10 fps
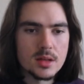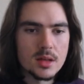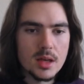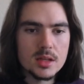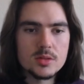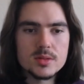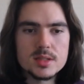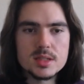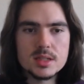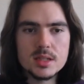And you will
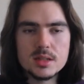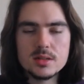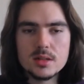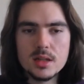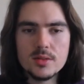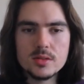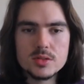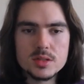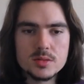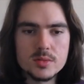see that Levon
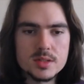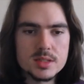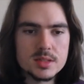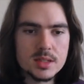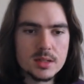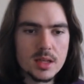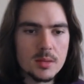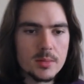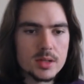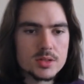just wins this endgame
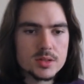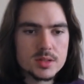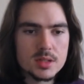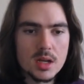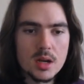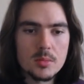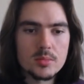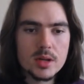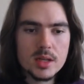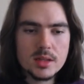by just
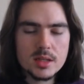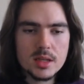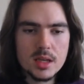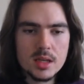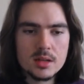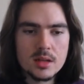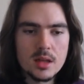bringing the king,